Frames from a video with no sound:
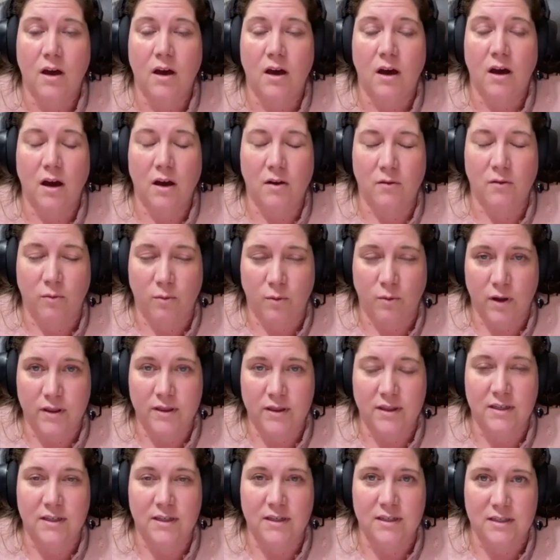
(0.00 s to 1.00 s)
of what
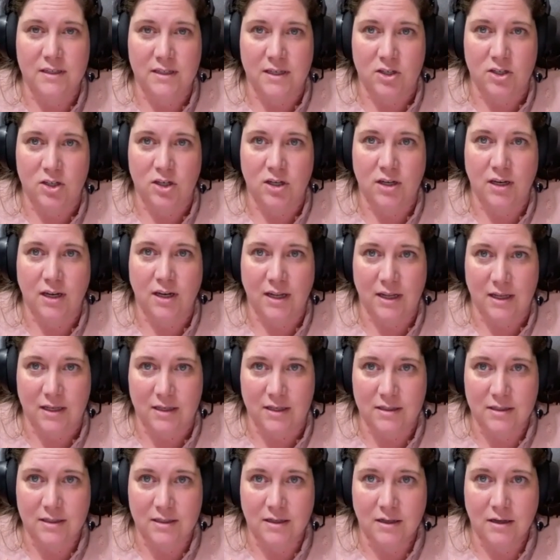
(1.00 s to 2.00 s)
the decision
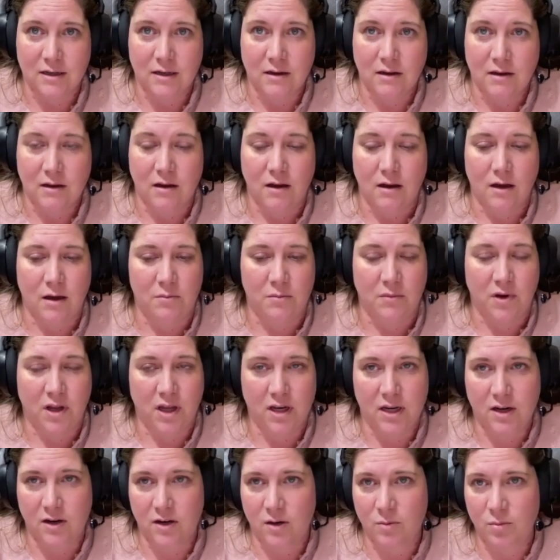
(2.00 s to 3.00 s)
is. I'm not
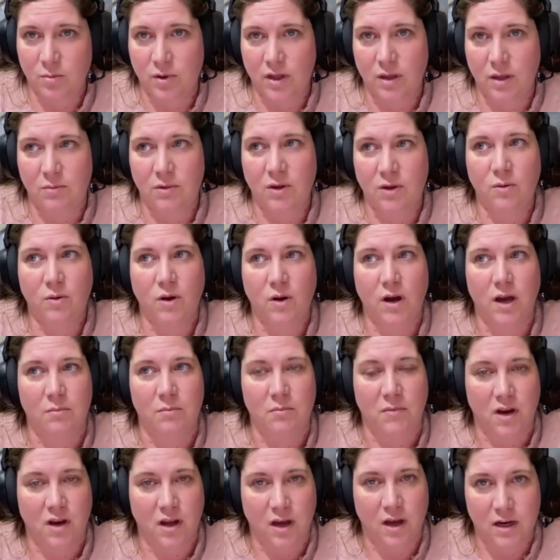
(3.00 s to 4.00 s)
here to blame you.
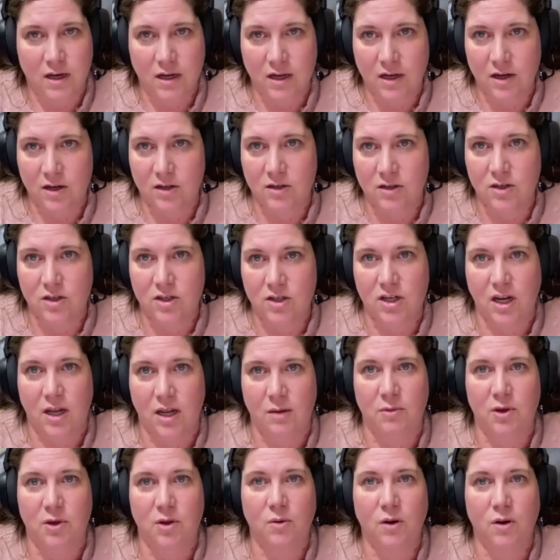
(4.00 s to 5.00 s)
I'm not here to
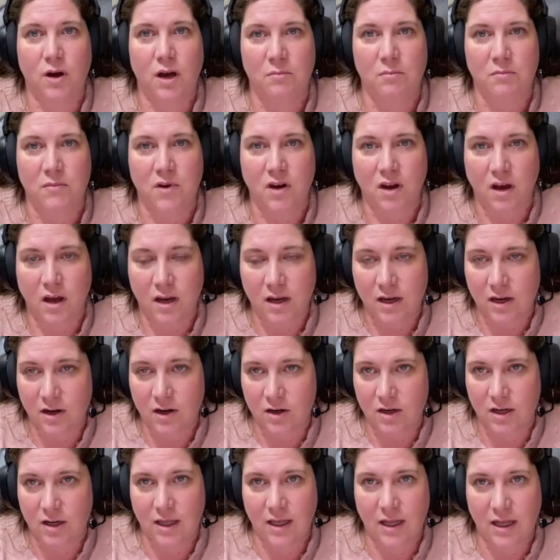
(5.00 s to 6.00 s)
shame you. I'm not here
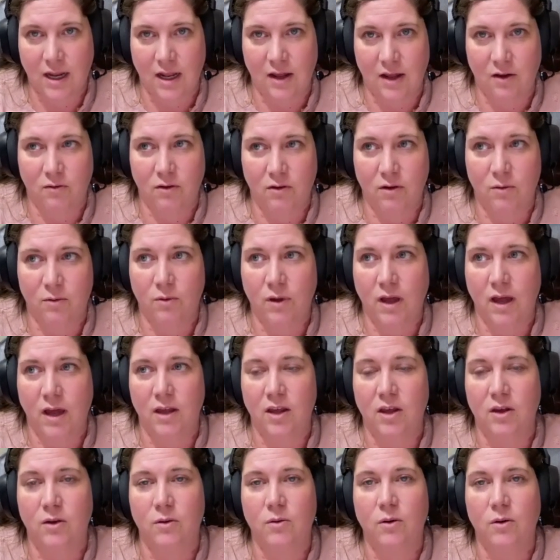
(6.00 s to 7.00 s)
to get angry at
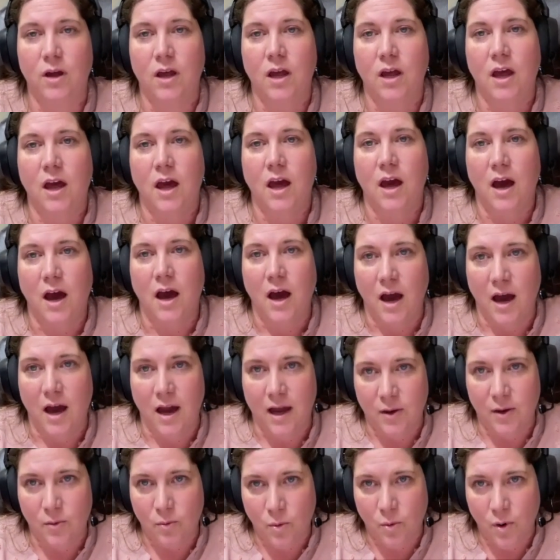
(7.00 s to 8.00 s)
you.
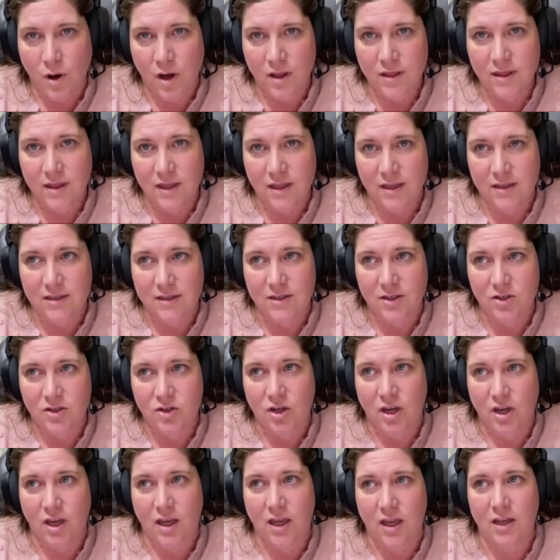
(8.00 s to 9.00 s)
I want things to
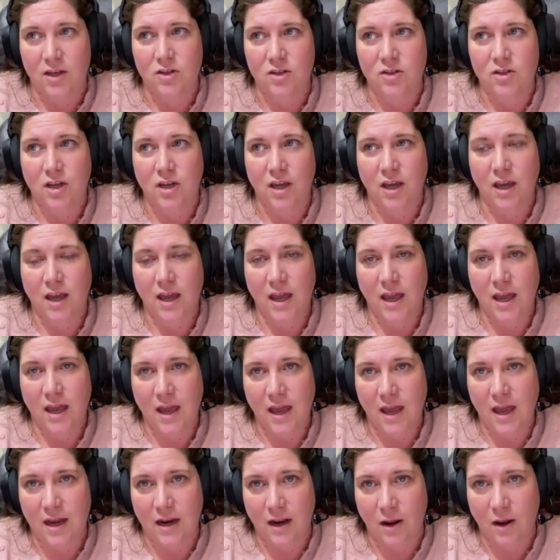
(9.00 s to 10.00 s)
change
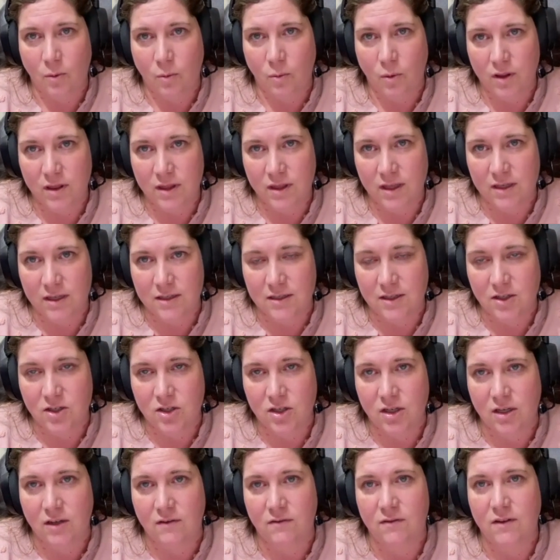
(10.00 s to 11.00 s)
and I want things to
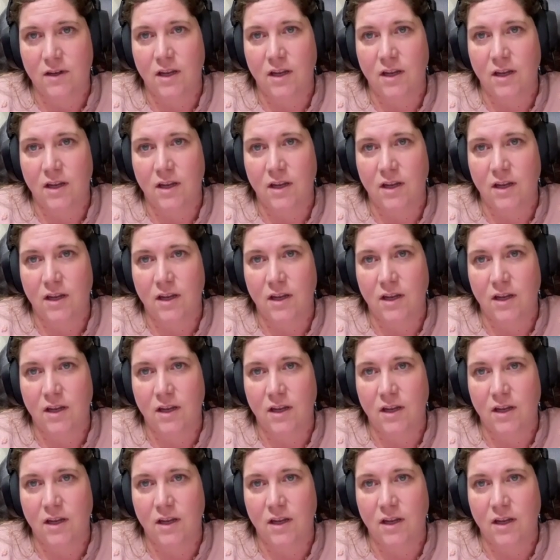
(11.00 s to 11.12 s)
shift.